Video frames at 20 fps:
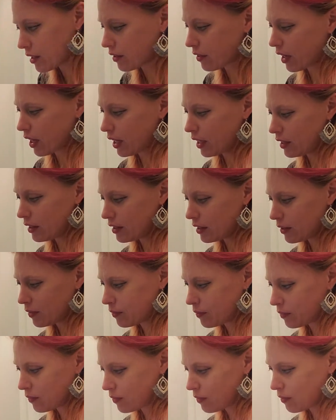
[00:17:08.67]
right?
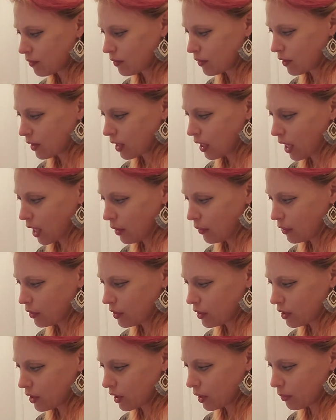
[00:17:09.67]
We're
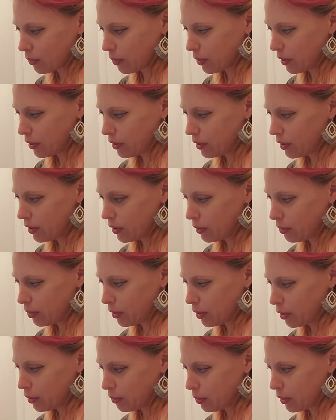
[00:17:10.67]
just gonna pull
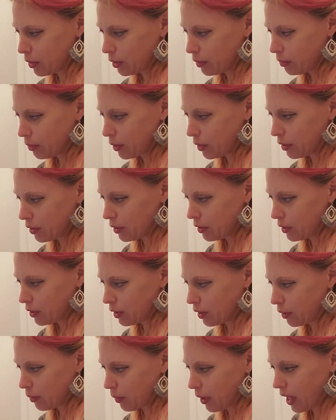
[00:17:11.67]

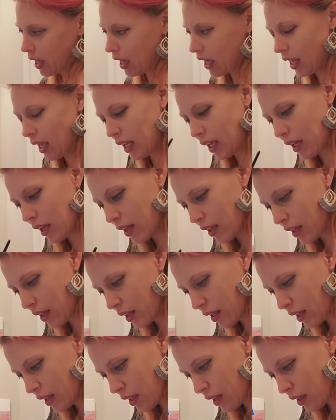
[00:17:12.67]
away
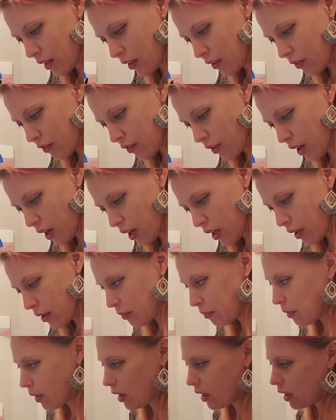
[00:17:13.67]

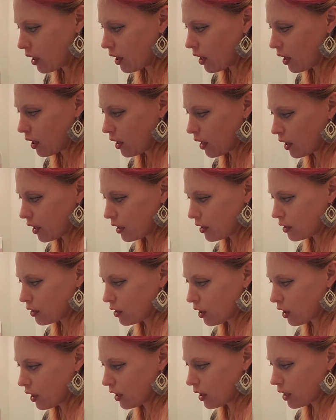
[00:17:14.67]
from our
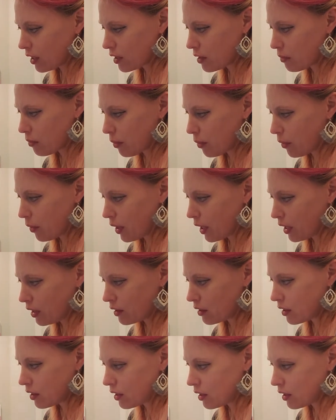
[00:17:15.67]
darkest point.